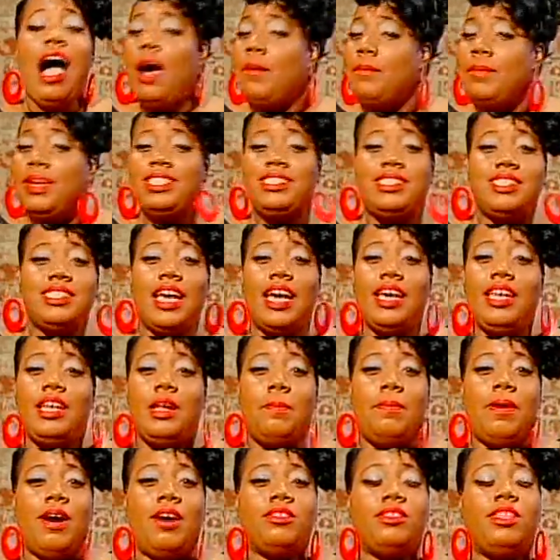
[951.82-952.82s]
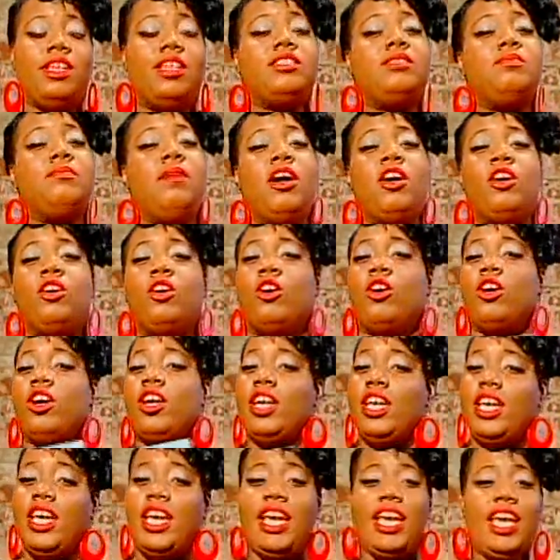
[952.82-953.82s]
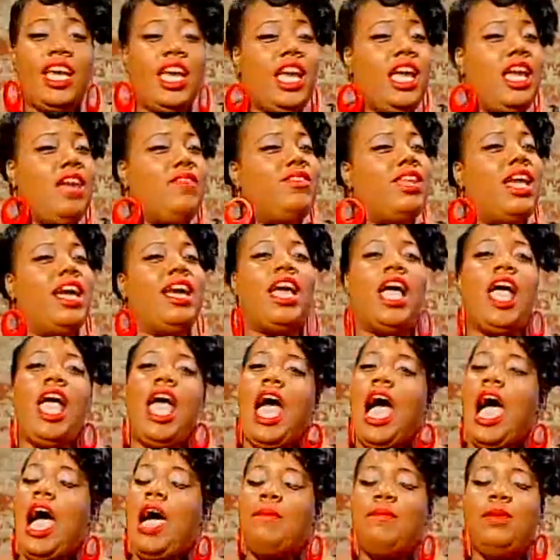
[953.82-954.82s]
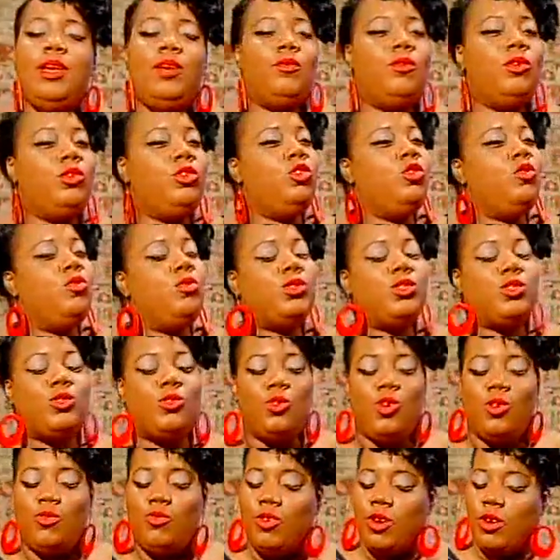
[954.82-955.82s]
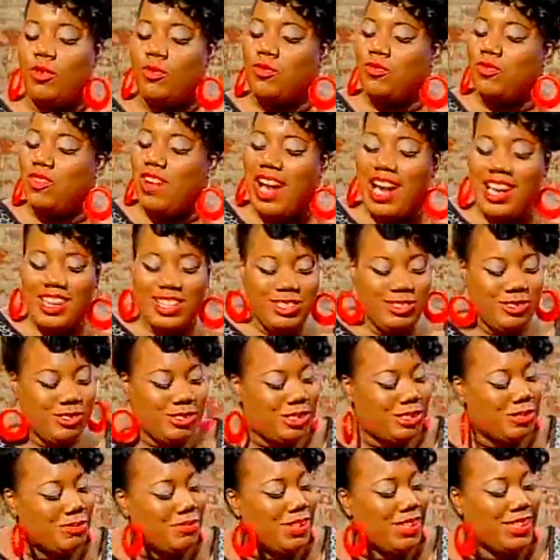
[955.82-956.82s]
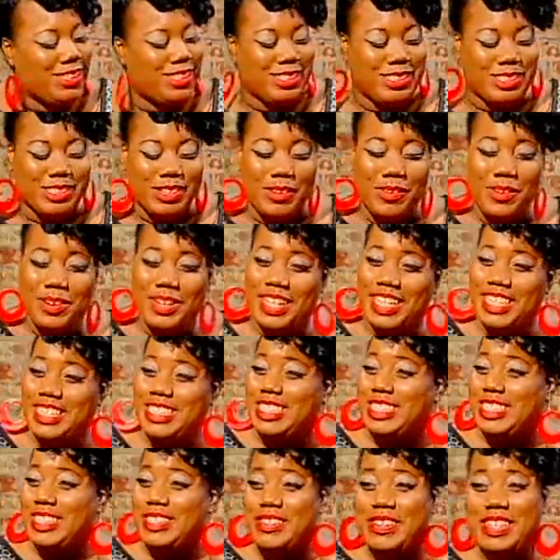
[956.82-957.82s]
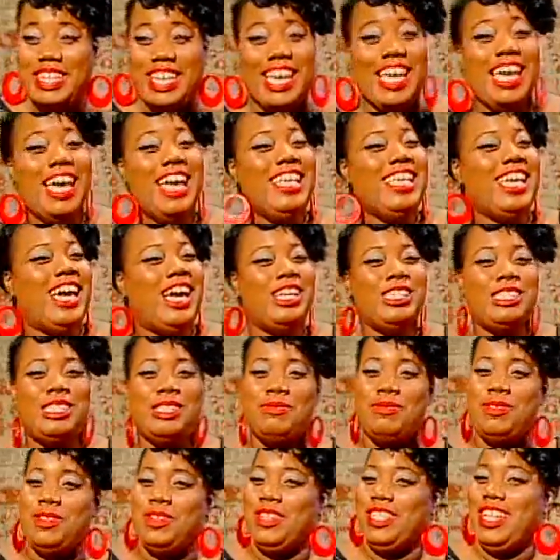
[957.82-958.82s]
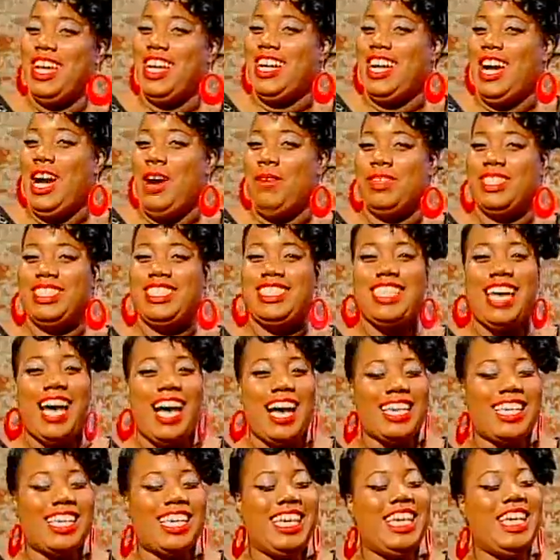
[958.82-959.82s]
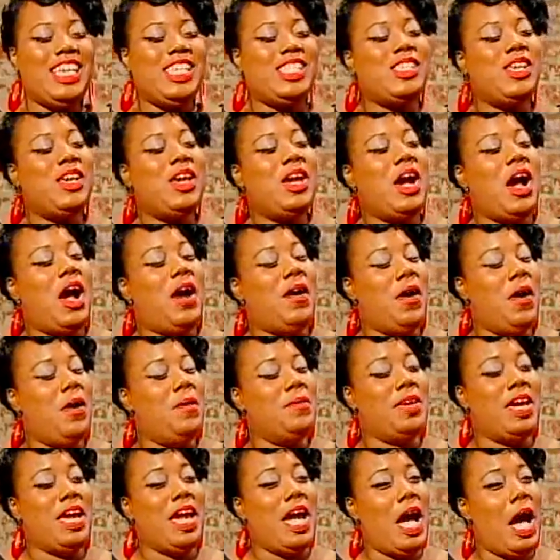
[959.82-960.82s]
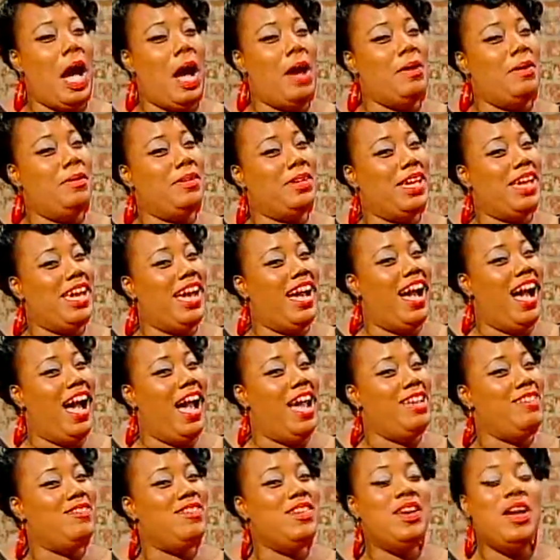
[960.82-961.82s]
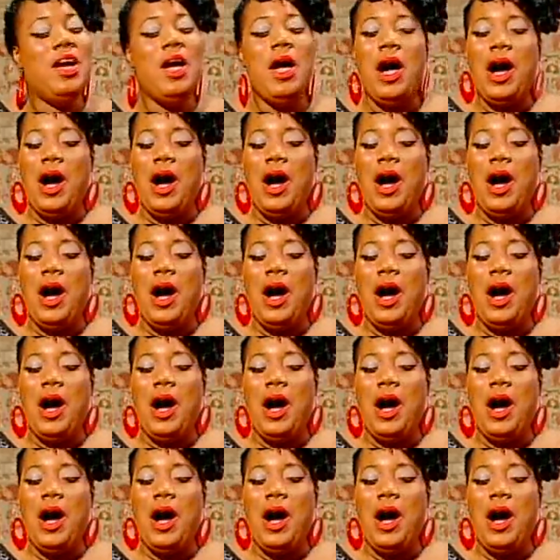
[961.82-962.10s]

I'm excited about this, my girl Eve. Like, I mean, when you was on Ruff Ryders, you used to be doing it. Y'all used to be on y'all Kawasaki's. All right, I'm getting hype.